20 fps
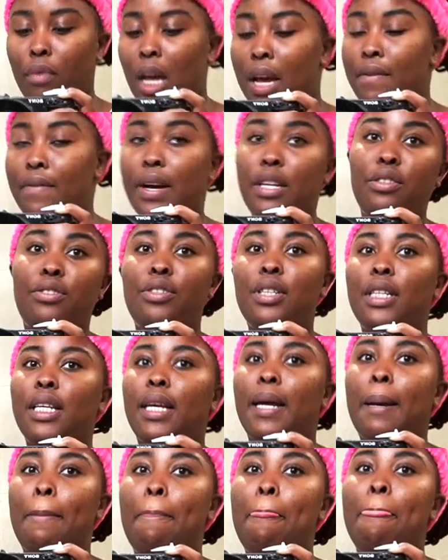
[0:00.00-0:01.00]

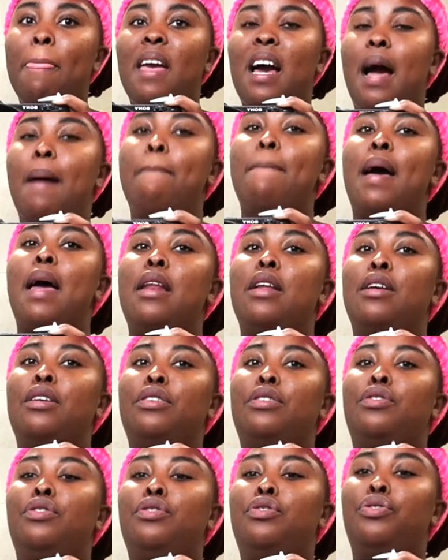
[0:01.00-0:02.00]
eventually I
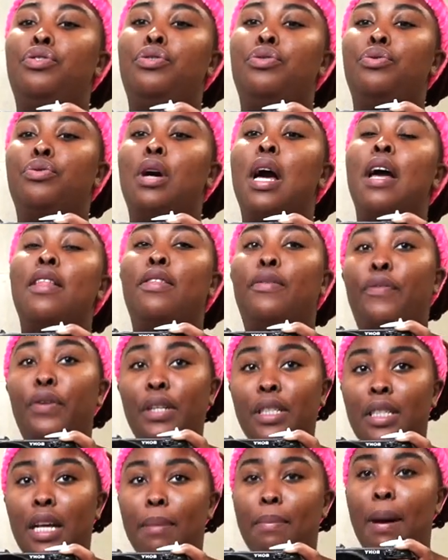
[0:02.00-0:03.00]
managed to, the
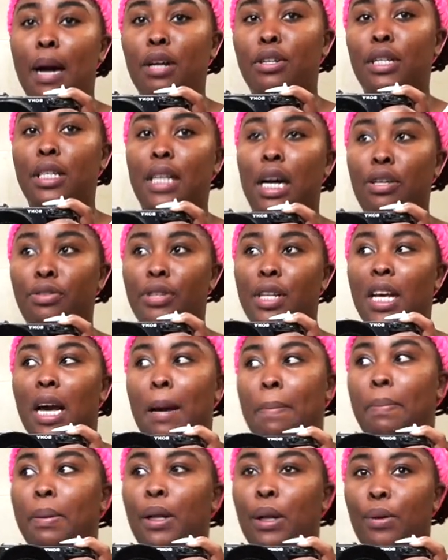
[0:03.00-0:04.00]
first time it's actually
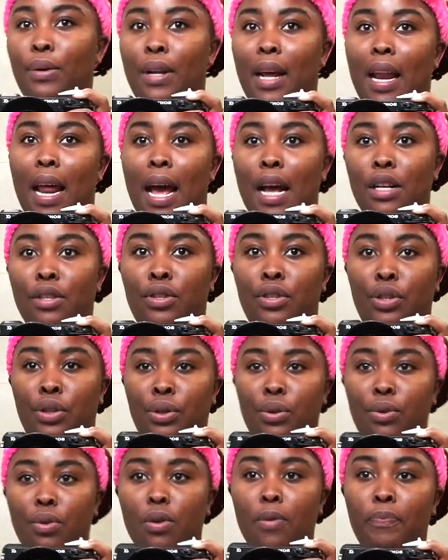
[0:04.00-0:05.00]
uploaded at
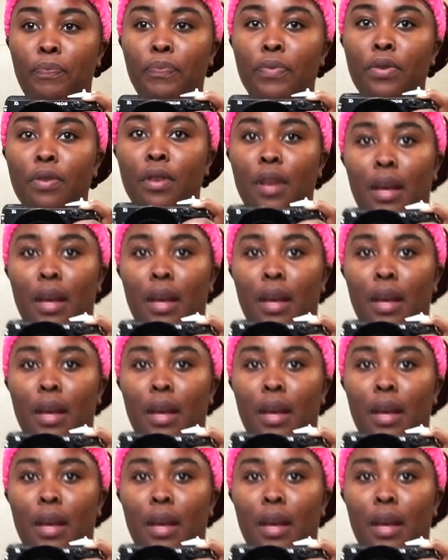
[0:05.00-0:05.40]
two,